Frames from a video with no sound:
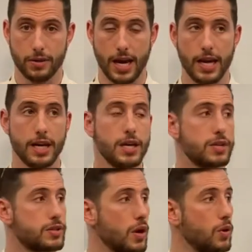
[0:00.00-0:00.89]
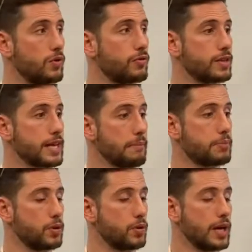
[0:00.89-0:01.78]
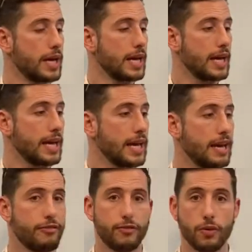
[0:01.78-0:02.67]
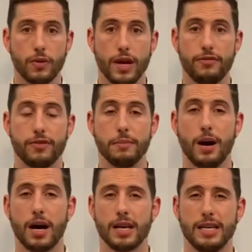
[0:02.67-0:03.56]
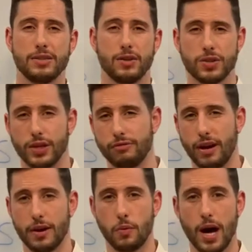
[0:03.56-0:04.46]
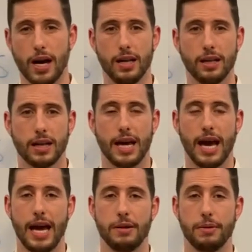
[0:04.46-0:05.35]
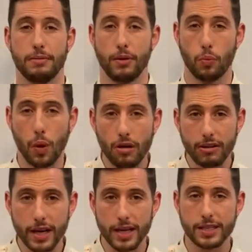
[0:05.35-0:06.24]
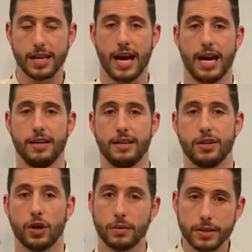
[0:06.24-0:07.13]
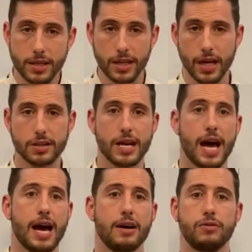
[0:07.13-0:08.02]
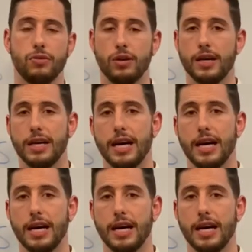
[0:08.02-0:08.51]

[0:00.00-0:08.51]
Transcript: Okay, so for example, if if the market is not doing very well and people are worried and the economy is going to go down or